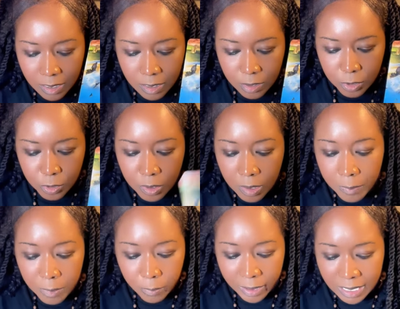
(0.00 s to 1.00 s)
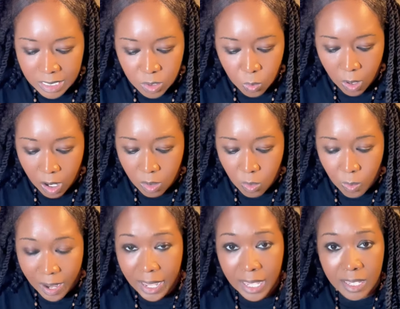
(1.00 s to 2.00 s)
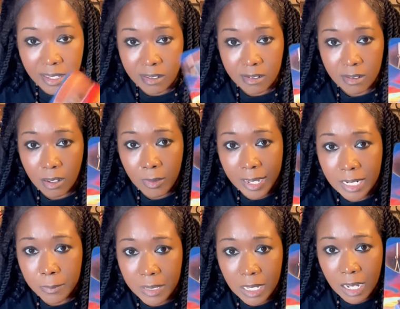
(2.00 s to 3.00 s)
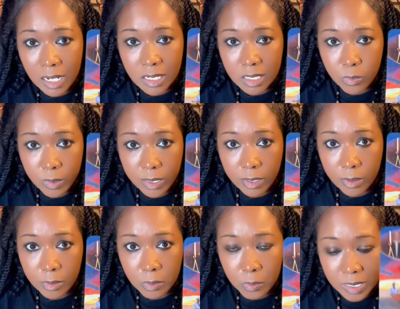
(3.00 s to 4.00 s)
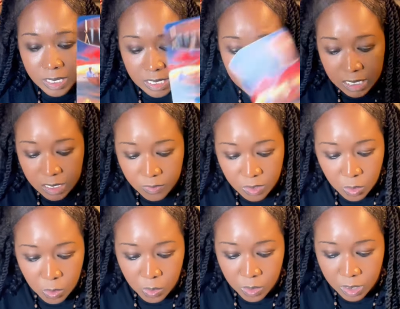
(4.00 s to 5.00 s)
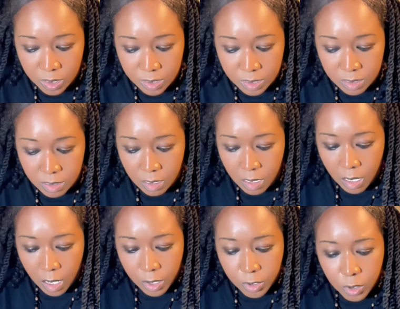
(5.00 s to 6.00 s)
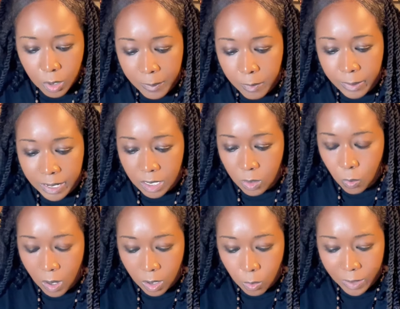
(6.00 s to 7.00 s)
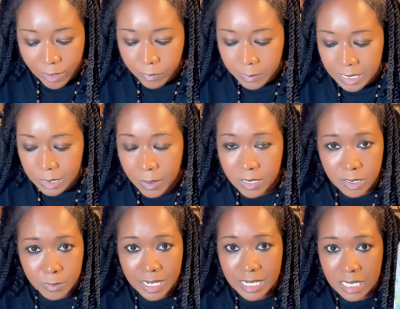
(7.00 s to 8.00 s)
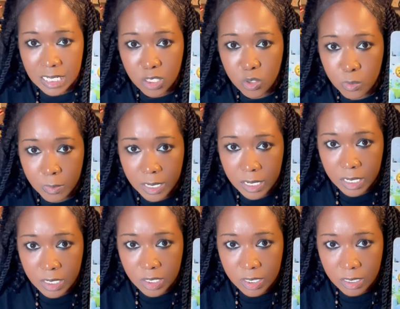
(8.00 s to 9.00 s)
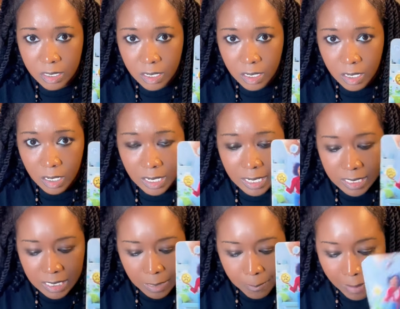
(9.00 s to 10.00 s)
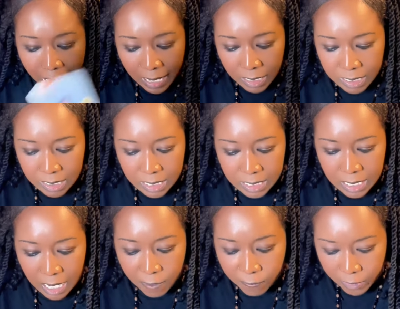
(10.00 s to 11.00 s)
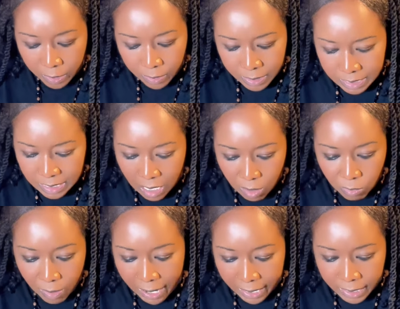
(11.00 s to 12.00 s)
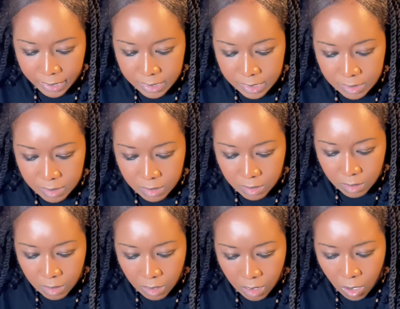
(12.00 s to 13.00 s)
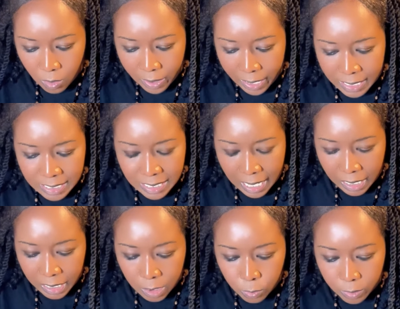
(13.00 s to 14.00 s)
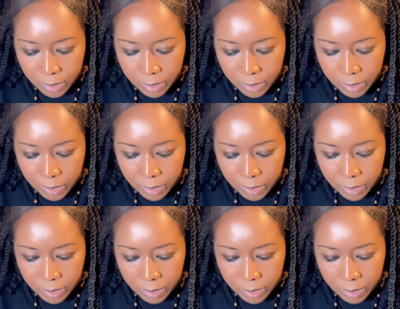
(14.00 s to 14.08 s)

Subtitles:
you could be ready to walk away. Okay, to be honest with you, with the Six of Swords, you could be ready to walk away from this person because it's too much. It's imbalanced. It's not fair. It's not right. Okay, it's not an equal